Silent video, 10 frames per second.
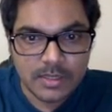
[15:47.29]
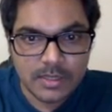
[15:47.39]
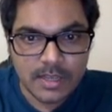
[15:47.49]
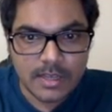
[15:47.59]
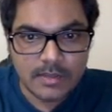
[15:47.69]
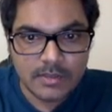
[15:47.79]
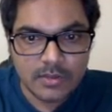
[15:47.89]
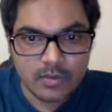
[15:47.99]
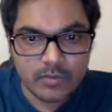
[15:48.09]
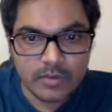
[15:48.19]
Again, so
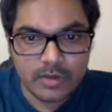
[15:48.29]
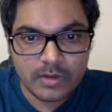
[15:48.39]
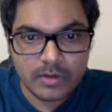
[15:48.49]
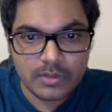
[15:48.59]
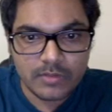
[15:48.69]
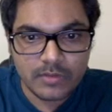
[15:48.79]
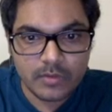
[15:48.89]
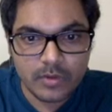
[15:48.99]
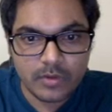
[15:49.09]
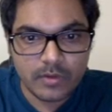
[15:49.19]
what we'll do is, if we want to